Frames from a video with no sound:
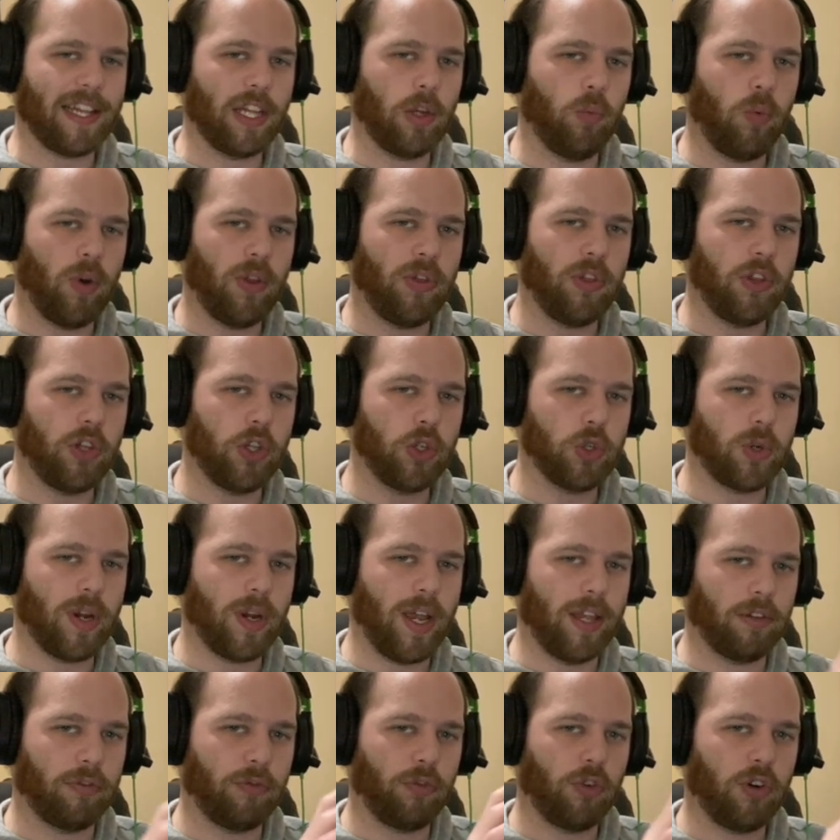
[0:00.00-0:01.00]
when the user
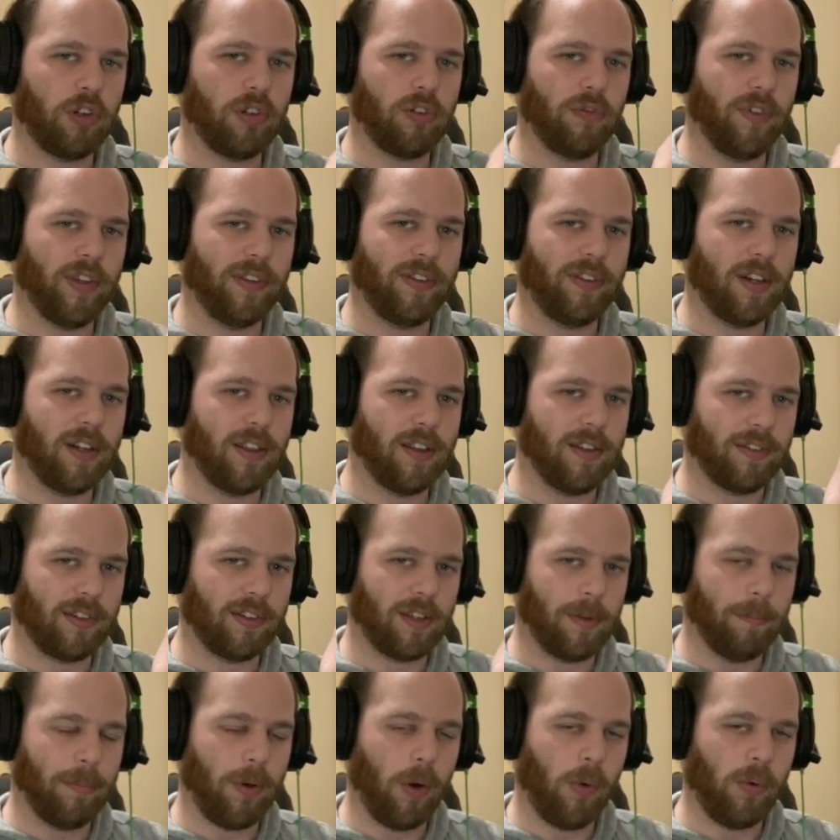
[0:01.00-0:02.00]
has first visited this
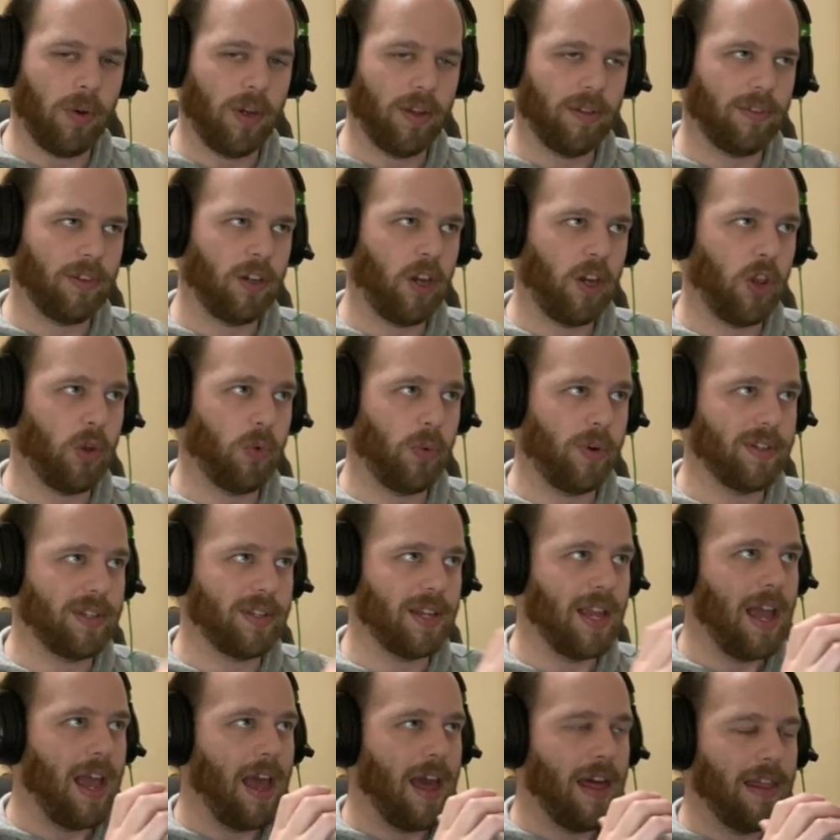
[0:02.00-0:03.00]
component. So in other words,
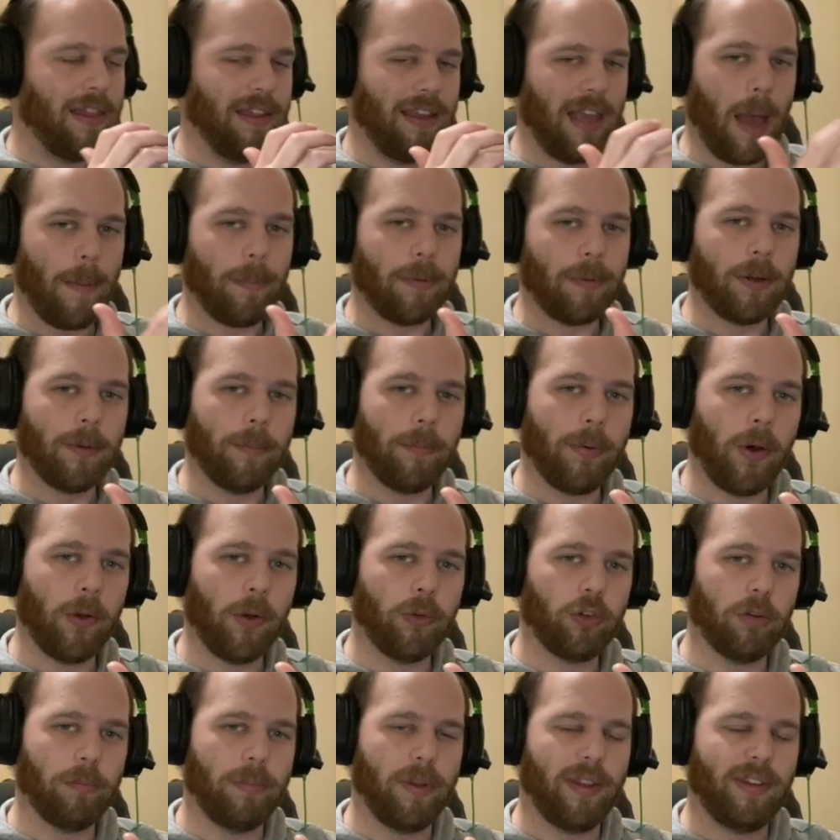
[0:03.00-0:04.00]
the app
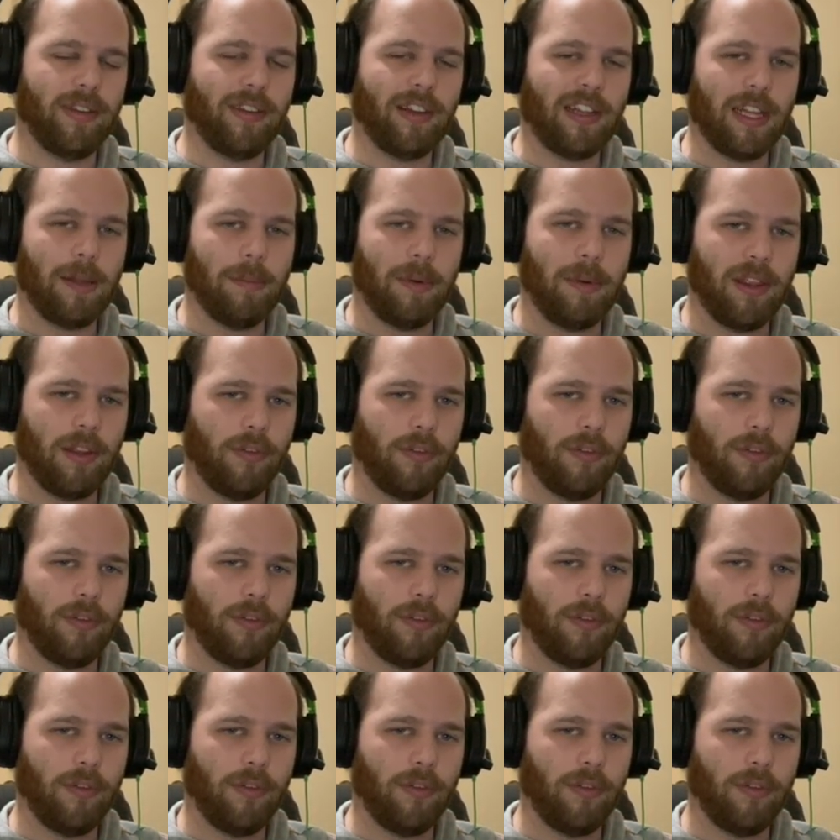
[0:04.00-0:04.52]
component will basically be the